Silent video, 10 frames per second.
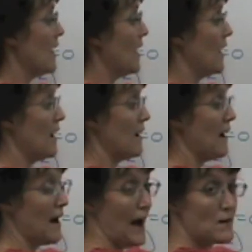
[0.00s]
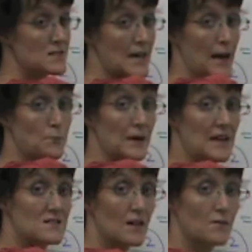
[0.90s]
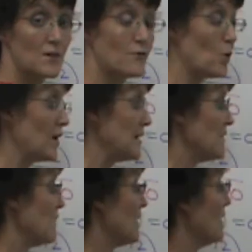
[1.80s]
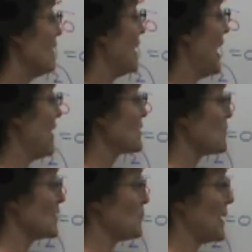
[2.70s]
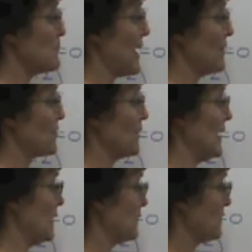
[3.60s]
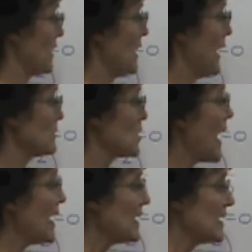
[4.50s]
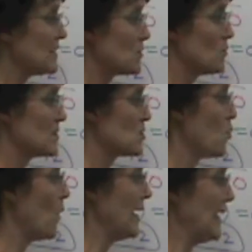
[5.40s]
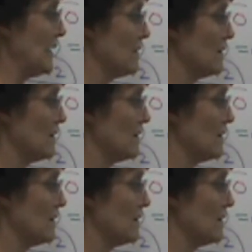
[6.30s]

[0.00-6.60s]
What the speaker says: outside piece of the foil. I have to multiply by 3. I'm trying to get to a 20.